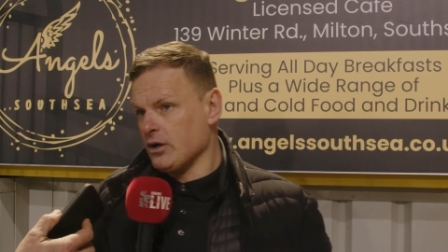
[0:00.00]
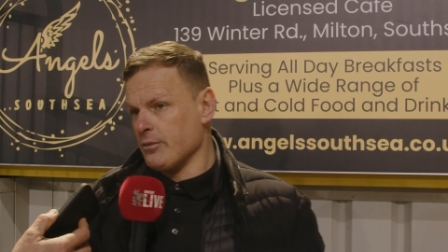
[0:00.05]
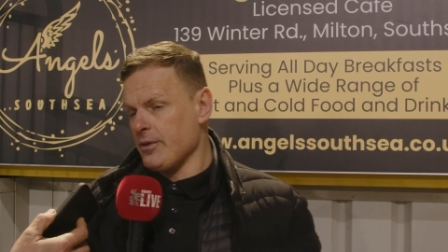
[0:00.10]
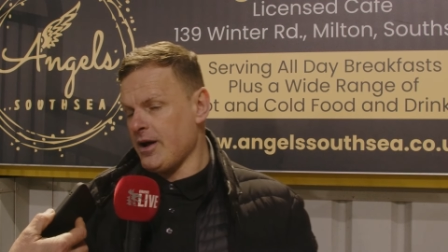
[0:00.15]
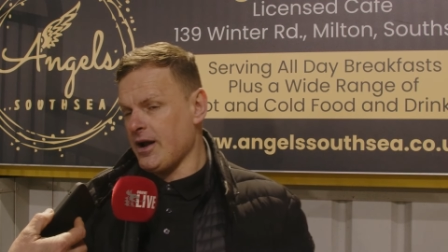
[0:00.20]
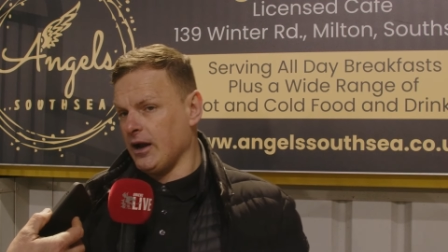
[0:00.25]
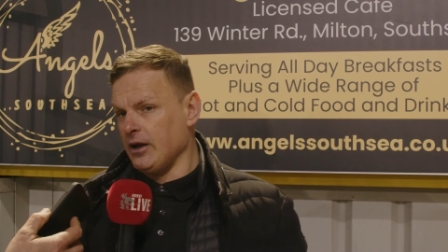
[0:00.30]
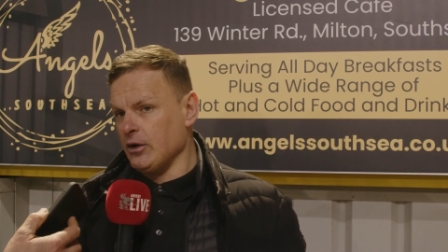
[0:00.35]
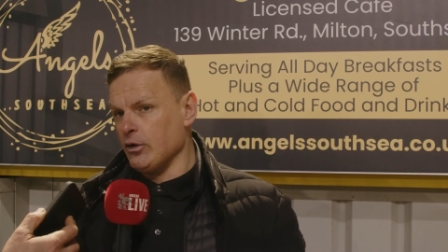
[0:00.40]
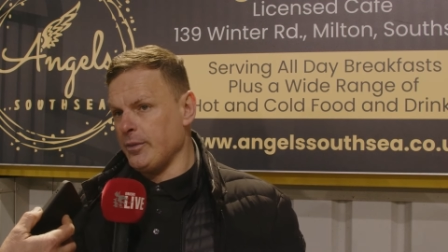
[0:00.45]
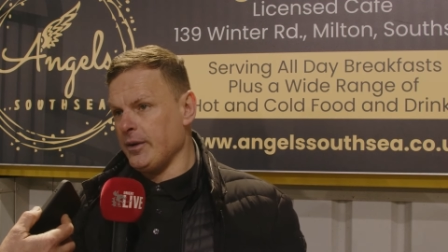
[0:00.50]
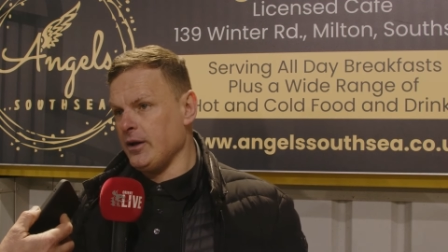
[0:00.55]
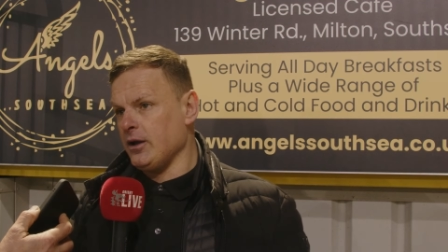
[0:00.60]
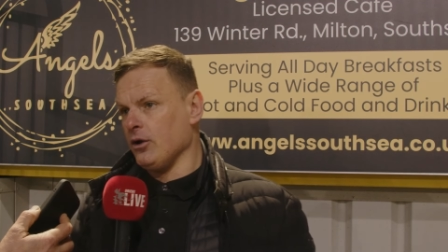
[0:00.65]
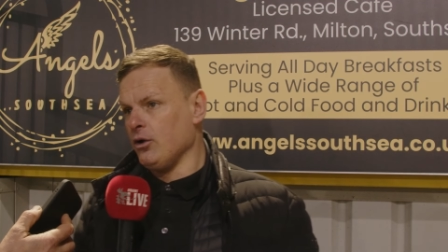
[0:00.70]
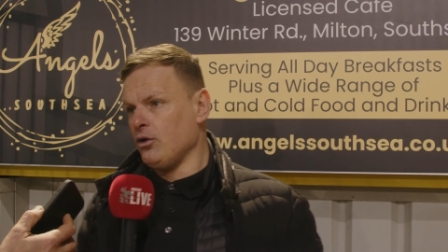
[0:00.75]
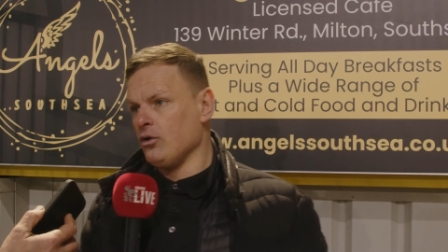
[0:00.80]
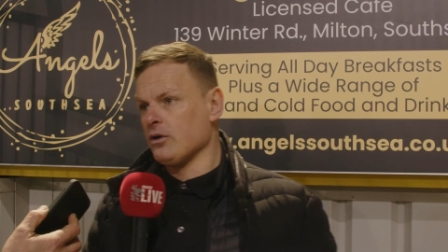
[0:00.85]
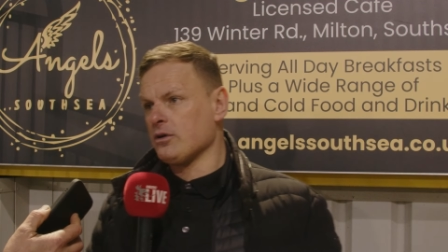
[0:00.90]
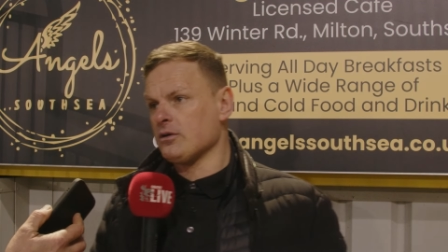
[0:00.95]
And we had a little bit
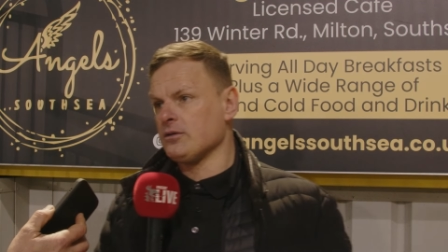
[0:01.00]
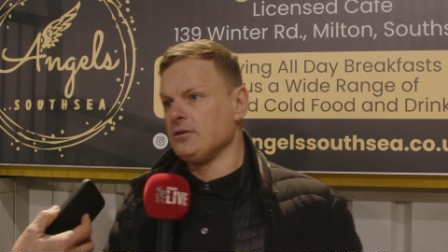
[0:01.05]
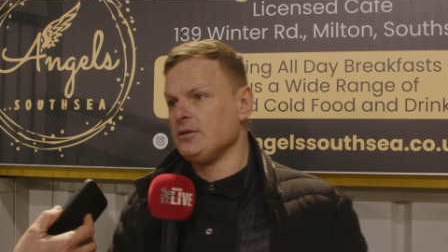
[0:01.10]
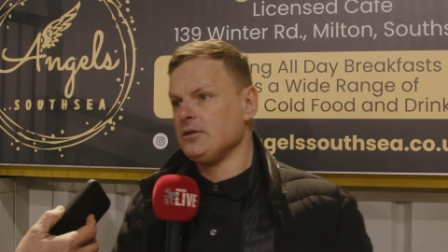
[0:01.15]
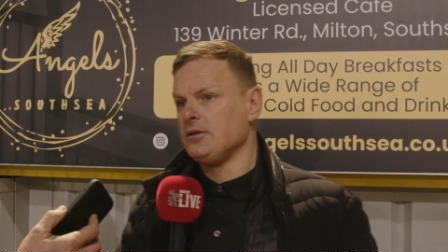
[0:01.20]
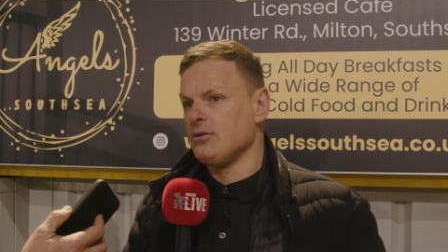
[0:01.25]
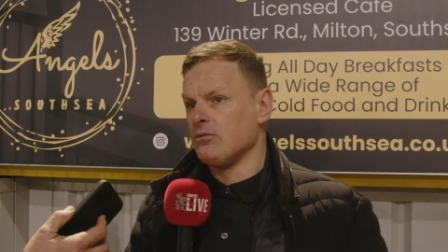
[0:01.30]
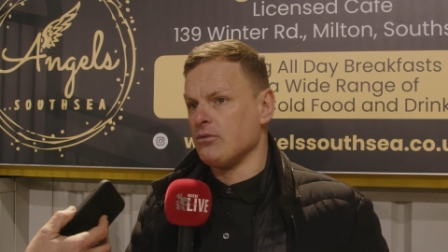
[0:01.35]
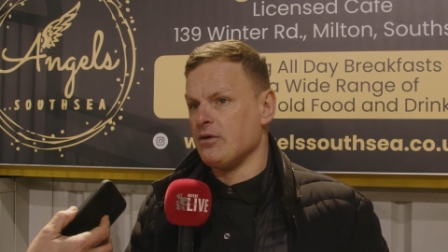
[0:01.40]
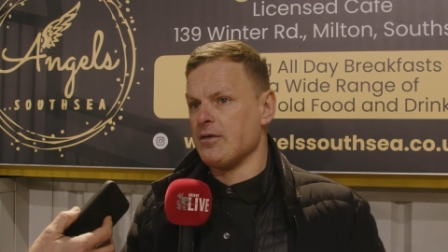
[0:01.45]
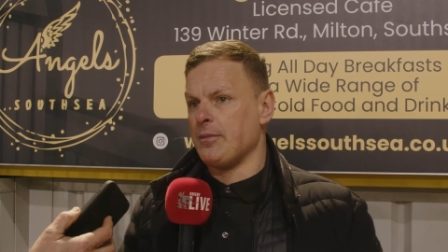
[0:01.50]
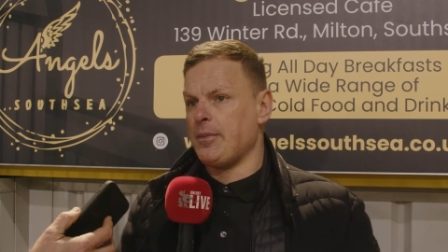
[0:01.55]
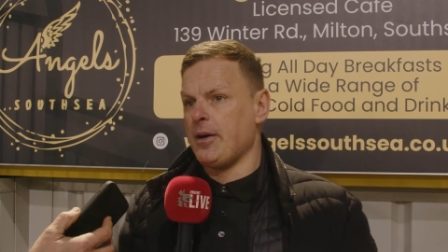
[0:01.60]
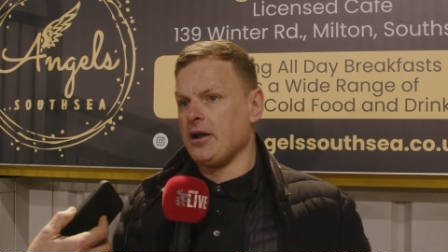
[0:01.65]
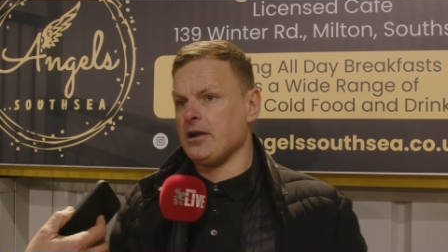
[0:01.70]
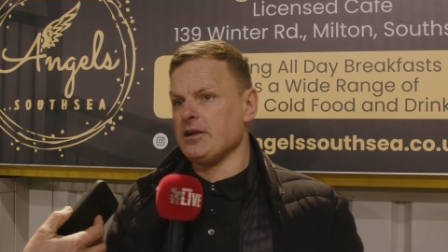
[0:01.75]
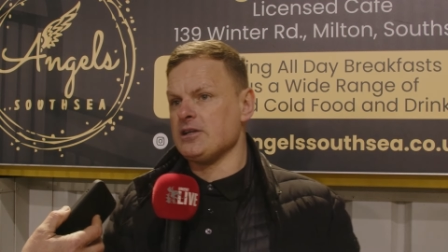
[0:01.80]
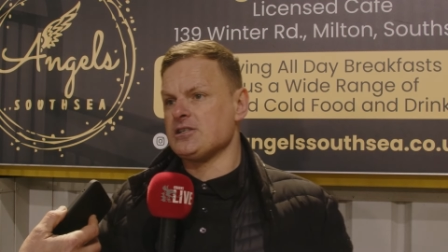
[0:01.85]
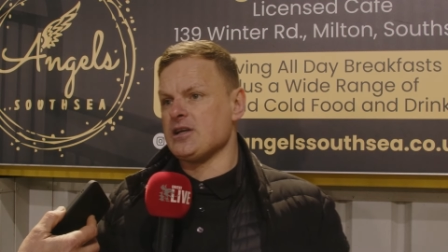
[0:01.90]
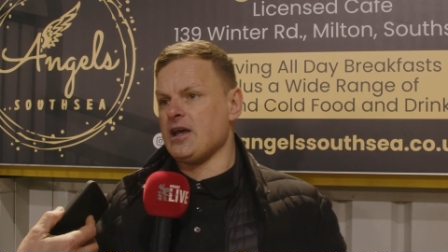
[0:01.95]
of luck with the
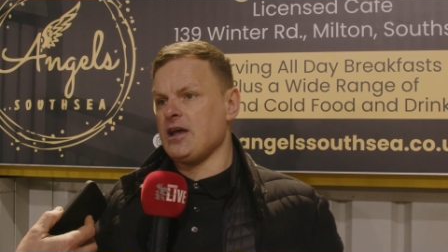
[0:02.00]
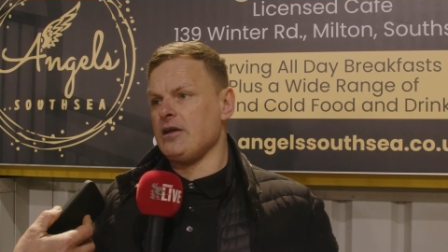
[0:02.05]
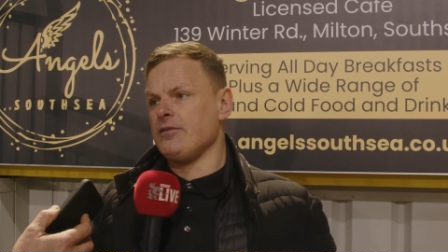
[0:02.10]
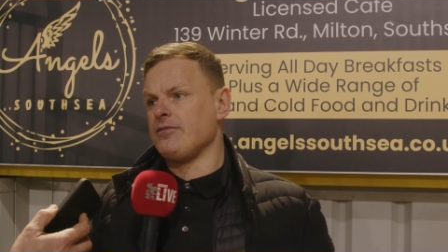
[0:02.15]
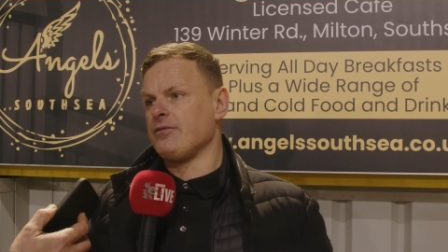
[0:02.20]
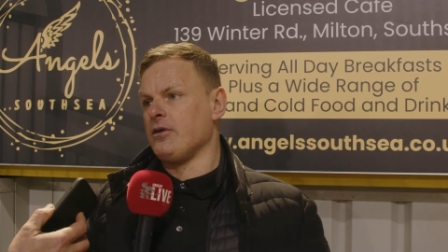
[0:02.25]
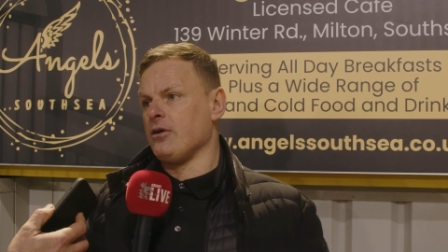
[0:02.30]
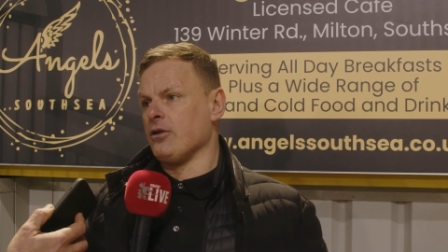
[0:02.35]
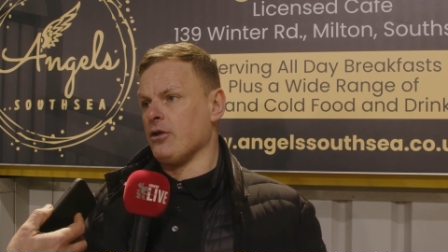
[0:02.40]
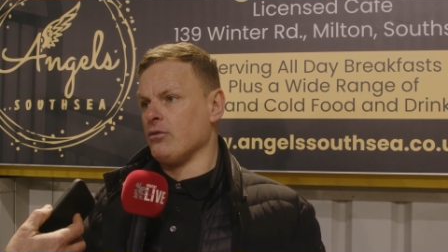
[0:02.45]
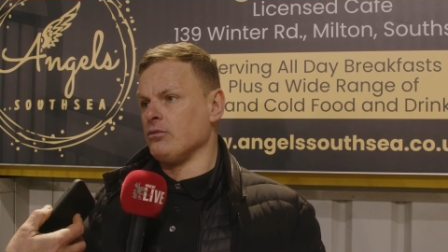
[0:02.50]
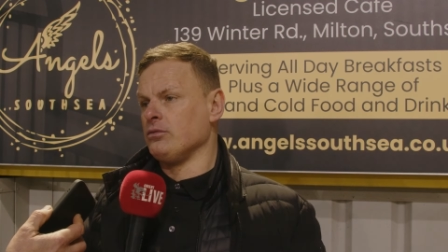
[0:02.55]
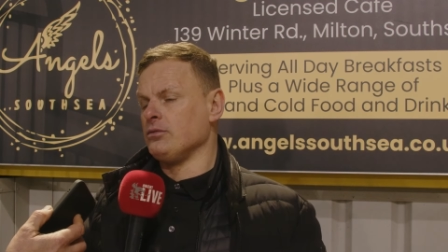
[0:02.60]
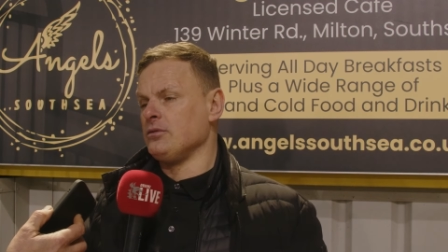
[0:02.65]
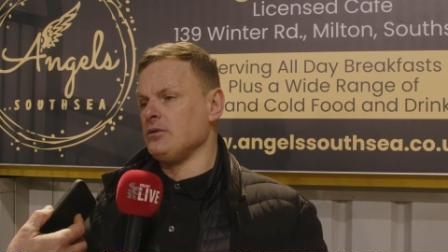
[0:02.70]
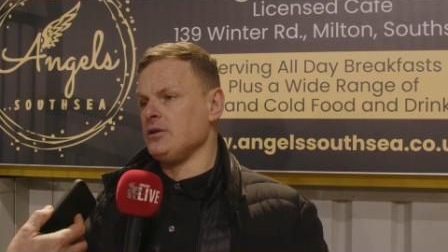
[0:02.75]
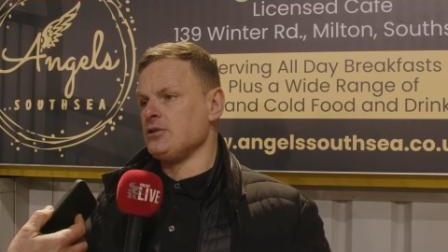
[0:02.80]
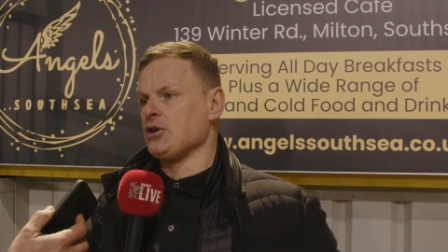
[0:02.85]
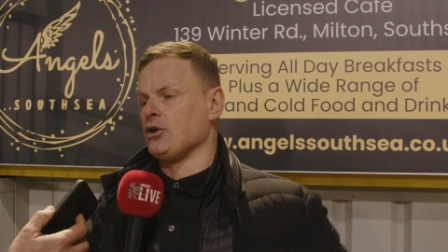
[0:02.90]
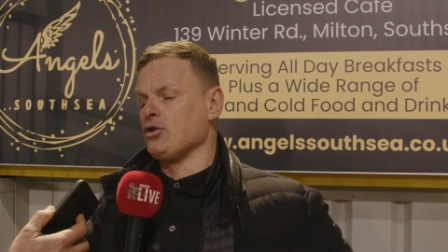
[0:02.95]
penalty save, although
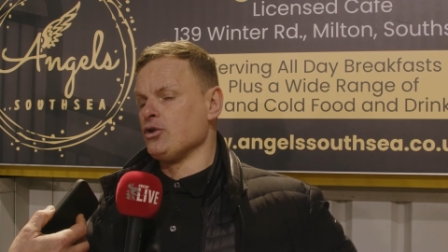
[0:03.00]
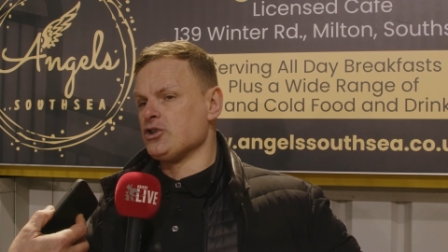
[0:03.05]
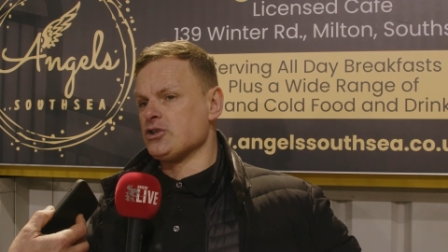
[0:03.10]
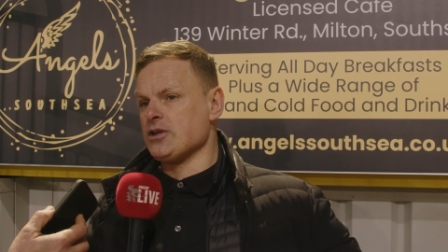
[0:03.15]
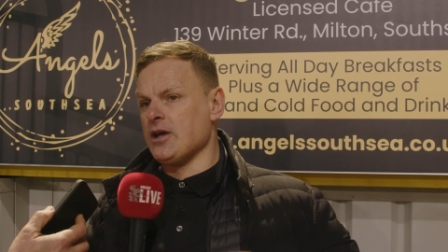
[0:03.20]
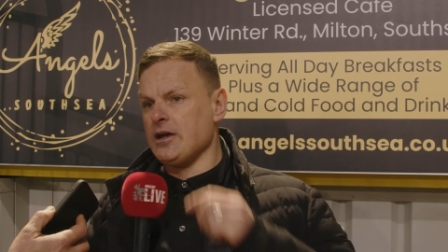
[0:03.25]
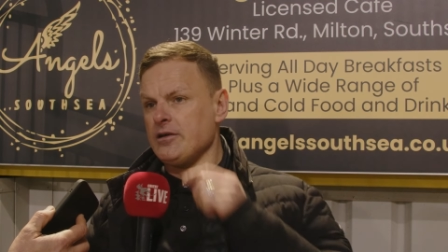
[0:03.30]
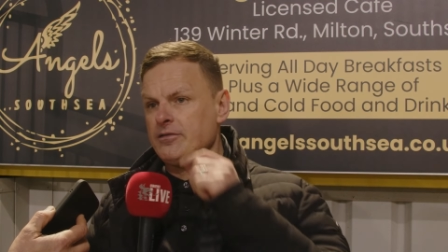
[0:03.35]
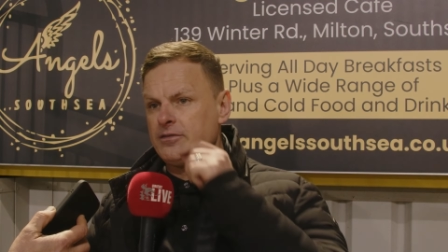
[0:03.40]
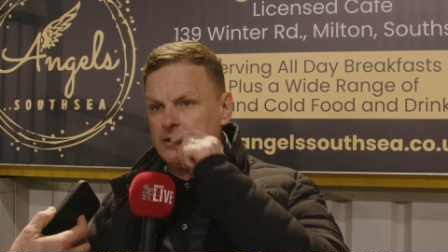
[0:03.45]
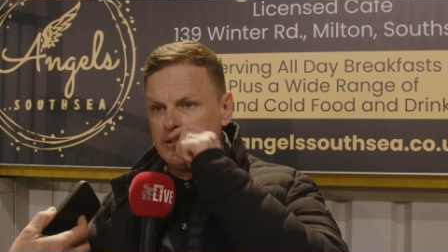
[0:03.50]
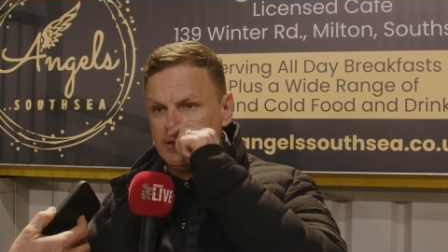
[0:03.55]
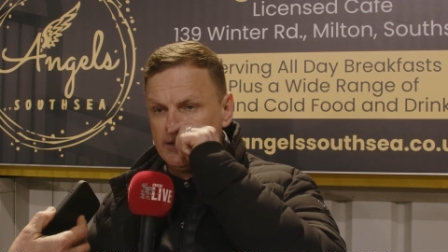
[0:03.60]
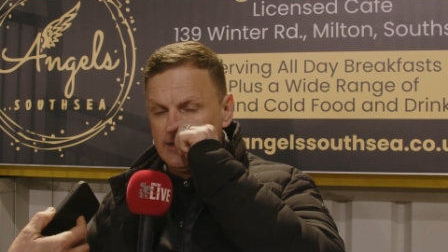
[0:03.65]
it's a good save.